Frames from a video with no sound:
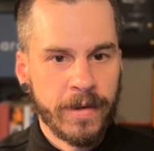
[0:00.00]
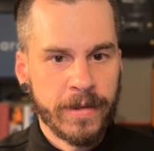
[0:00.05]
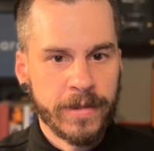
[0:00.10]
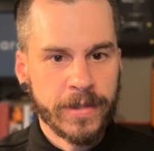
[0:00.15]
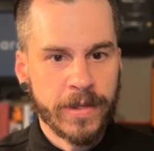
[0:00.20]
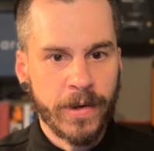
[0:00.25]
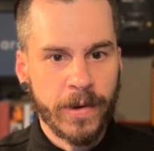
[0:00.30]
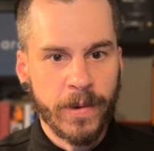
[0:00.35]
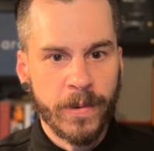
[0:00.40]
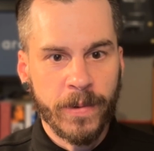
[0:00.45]

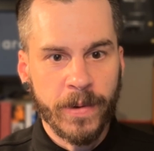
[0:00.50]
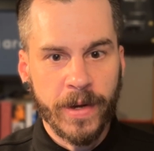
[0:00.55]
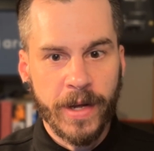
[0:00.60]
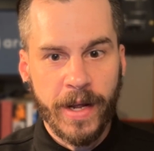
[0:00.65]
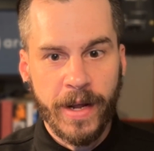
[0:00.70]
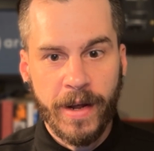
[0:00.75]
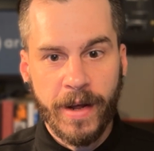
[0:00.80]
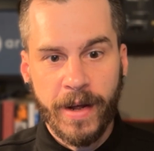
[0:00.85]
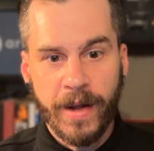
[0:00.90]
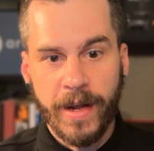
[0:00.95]
So
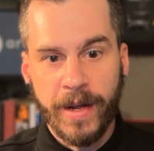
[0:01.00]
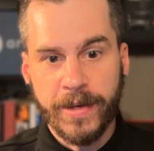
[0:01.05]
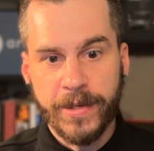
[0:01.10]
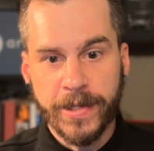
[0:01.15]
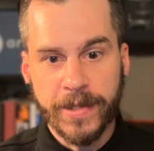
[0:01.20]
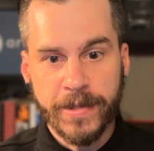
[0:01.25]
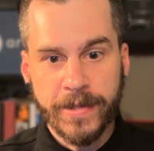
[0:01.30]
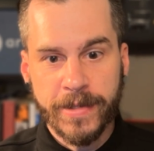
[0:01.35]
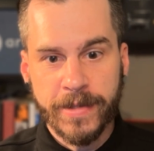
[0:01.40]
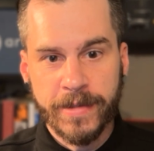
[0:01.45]
AI
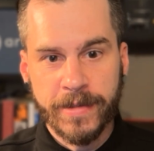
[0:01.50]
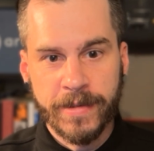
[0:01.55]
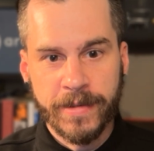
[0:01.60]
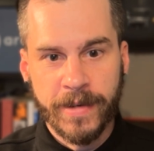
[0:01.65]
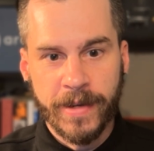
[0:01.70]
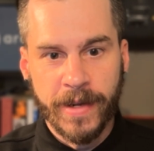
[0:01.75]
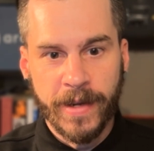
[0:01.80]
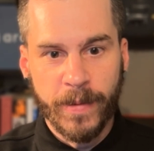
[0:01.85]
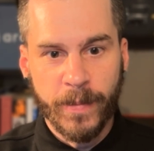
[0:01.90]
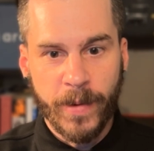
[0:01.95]
agents,
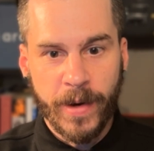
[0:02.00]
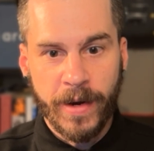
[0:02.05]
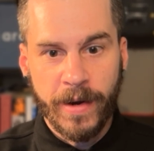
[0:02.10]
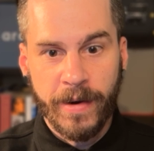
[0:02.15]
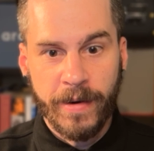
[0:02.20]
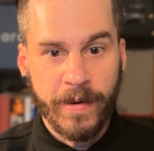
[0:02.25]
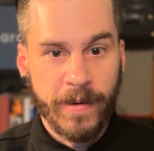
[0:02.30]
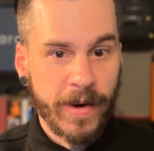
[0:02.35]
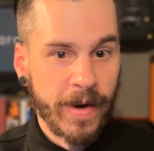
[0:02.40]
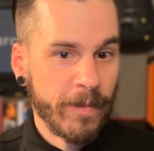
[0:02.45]
and
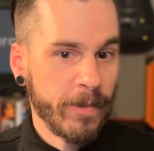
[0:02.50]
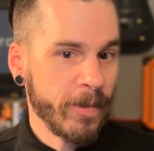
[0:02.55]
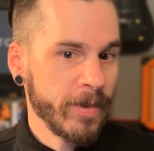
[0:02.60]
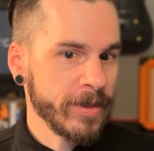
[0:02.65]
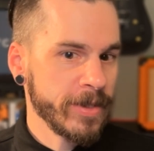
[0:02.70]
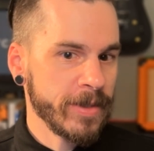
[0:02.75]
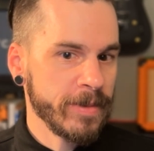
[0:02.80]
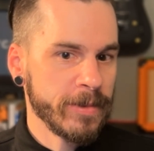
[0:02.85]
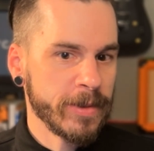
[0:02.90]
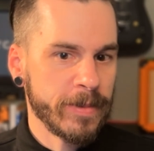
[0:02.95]
why
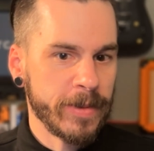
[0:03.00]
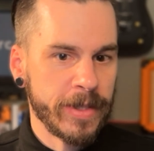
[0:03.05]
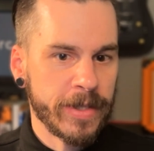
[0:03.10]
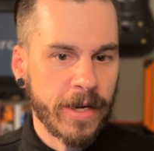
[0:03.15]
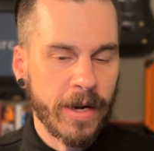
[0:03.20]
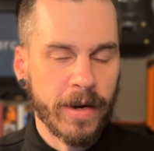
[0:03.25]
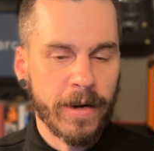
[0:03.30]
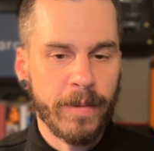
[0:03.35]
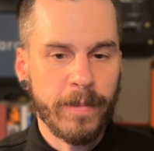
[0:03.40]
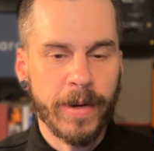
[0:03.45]
everyone seems to be
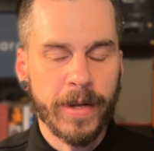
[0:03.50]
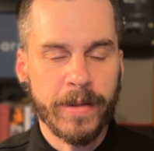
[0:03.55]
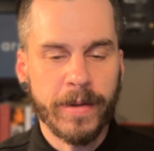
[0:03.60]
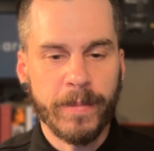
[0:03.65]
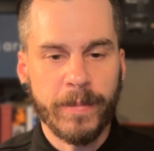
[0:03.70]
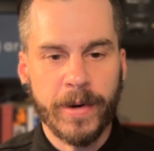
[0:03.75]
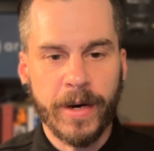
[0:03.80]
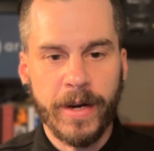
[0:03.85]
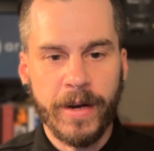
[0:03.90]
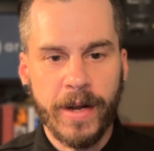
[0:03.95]
talking about
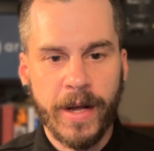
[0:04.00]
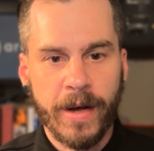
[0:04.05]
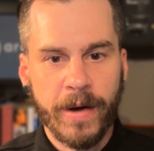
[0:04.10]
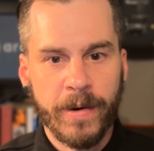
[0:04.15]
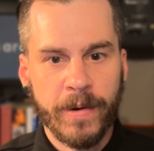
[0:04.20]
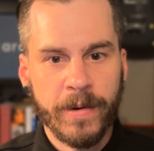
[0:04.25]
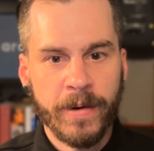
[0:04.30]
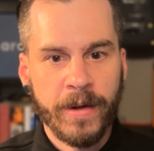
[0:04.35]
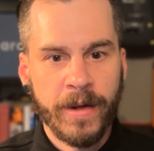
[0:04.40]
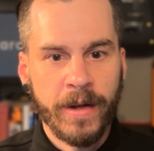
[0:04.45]
them right
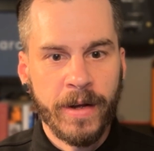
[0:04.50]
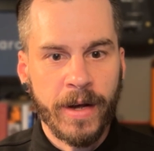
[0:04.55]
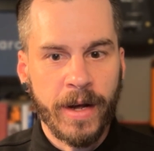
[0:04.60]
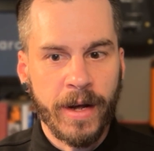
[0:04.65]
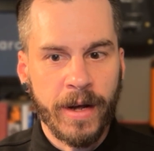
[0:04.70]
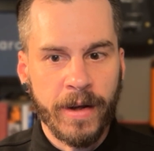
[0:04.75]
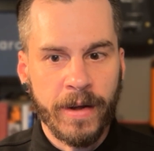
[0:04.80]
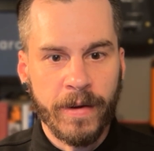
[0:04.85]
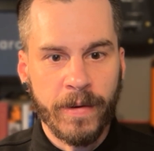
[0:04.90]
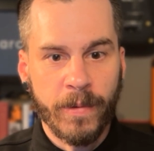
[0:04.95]
now,
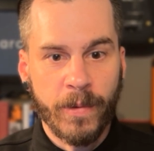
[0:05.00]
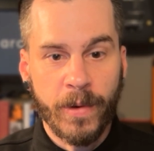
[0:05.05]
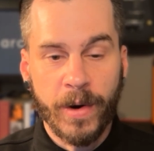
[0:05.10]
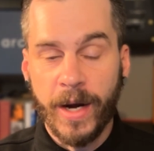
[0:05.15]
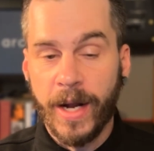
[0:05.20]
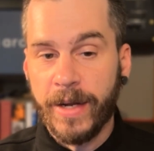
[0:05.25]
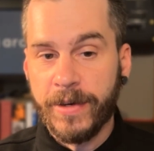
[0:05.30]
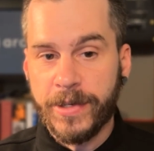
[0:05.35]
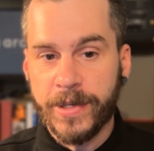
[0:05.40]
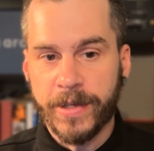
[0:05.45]

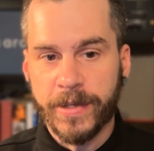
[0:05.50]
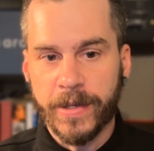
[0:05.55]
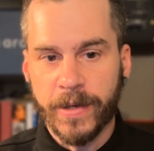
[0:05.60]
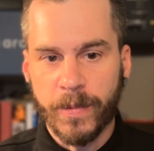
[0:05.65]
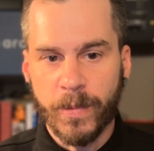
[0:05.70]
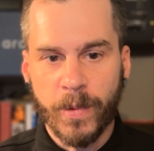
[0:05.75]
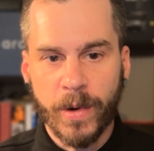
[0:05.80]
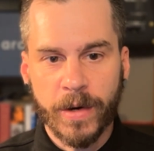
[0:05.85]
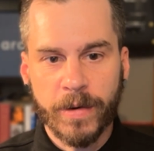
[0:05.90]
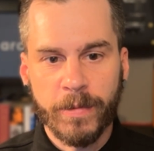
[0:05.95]
or
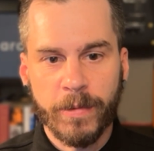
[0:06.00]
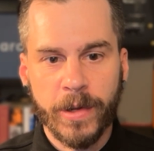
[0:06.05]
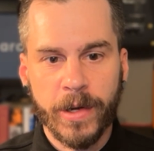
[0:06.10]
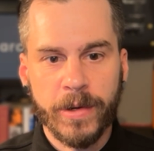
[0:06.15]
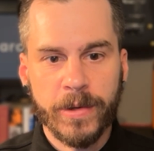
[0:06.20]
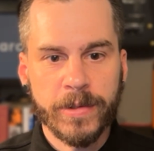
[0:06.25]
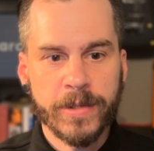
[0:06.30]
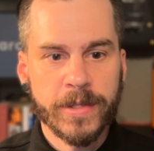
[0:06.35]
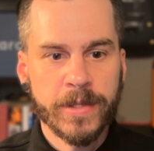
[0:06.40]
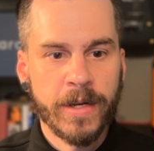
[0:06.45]
agentic
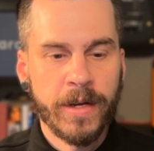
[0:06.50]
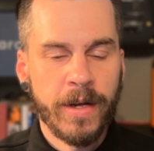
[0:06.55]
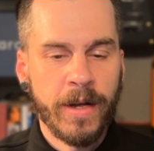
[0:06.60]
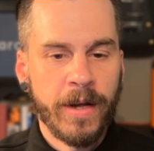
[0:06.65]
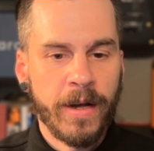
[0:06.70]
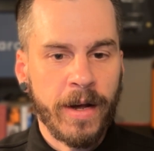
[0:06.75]
workflows,